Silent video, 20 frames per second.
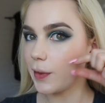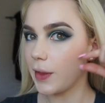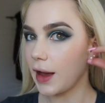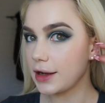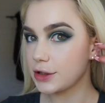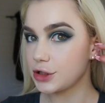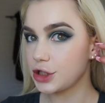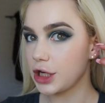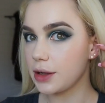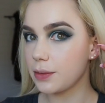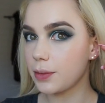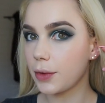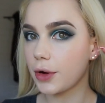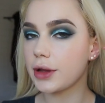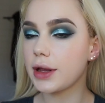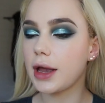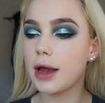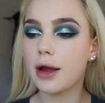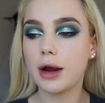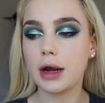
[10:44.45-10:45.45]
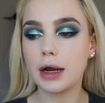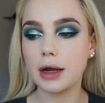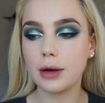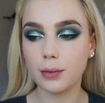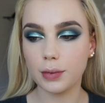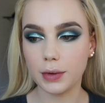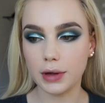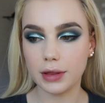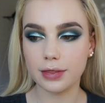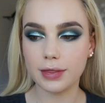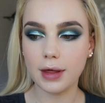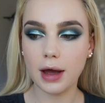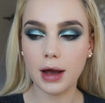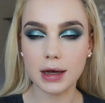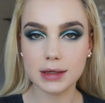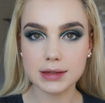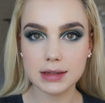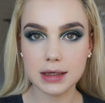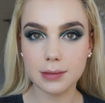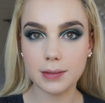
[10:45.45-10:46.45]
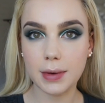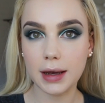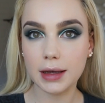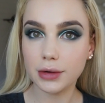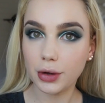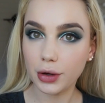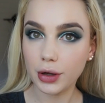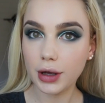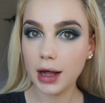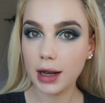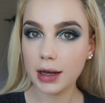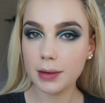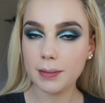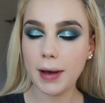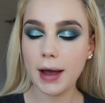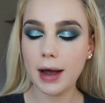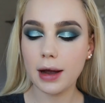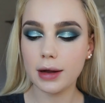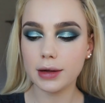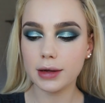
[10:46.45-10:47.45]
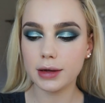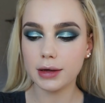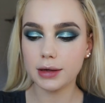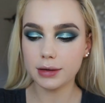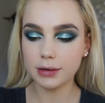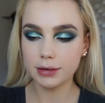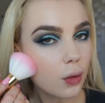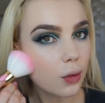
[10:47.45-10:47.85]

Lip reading: that cheekbone area with the RCMA No Color Powder.